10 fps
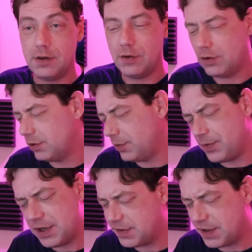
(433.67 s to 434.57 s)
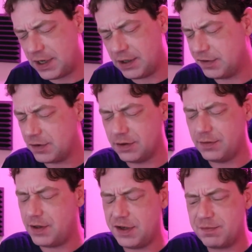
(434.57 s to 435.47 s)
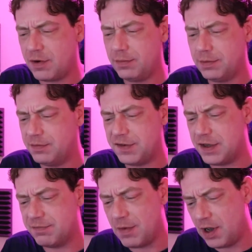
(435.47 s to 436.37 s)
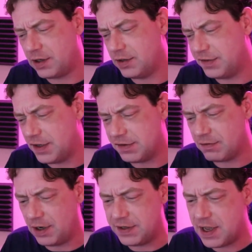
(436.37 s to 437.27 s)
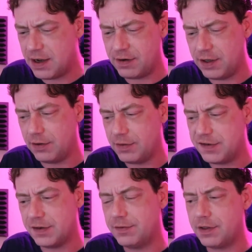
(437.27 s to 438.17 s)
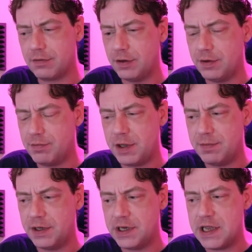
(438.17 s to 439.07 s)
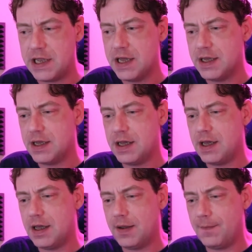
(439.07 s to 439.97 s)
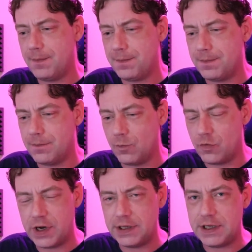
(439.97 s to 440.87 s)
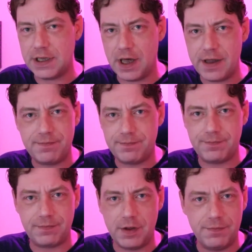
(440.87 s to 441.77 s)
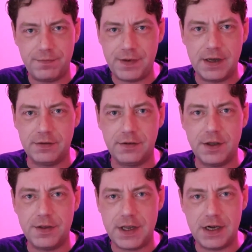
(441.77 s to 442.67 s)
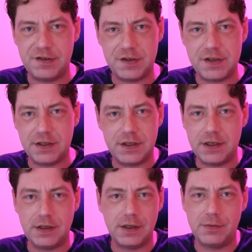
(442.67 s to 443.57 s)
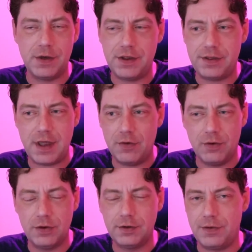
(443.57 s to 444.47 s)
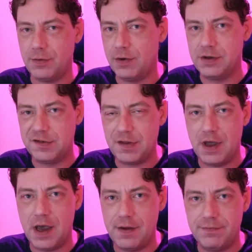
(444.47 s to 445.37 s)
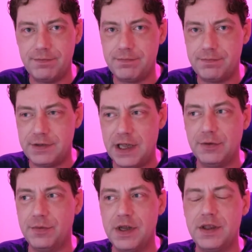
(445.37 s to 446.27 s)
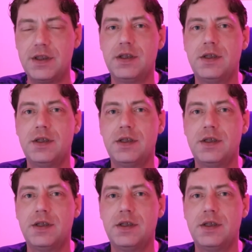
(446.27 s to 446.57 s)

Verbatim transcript: All of these things, all of these problems, these markers, these criteria that we suffer through with BPD really, I have found that the answer to dealing with all of the ones that I've dealt with